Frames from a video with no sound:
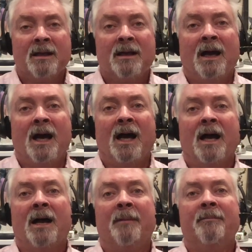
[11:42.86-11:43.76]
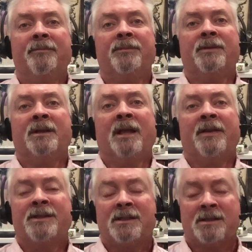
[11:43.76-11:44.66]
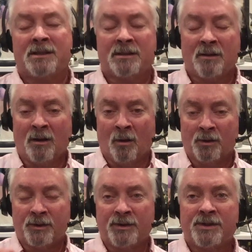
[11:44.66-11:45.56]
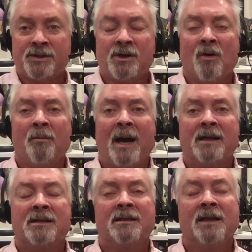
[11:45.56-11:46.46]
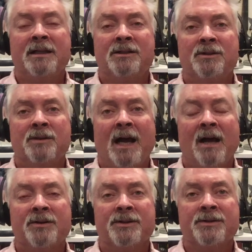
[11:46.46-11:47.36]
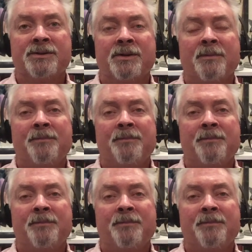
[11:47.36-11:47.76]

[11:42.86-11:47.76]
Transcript: Um, now this is older. This is going back to the late two thousands.